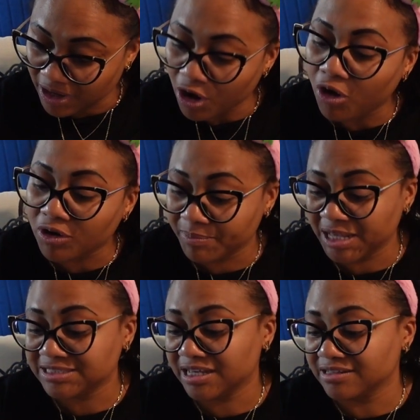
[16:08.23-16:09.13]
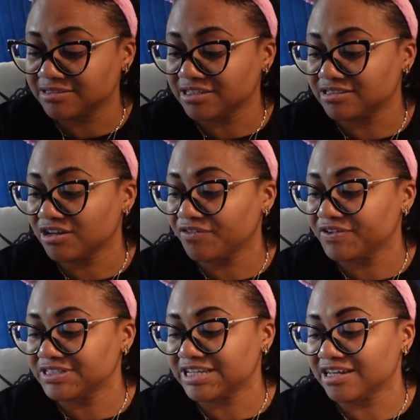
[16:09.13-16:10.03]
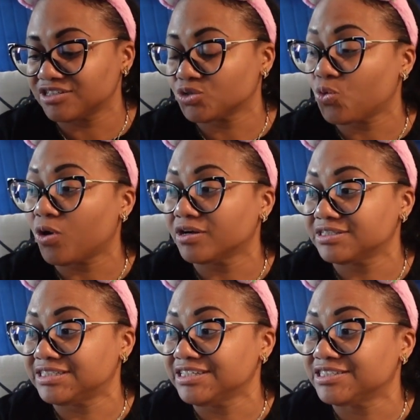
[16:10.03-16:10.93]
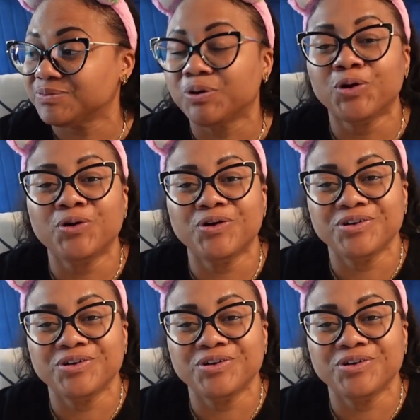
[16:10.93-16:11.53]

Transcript: Oh, it makes sense. The serving size is quarter teaspoon.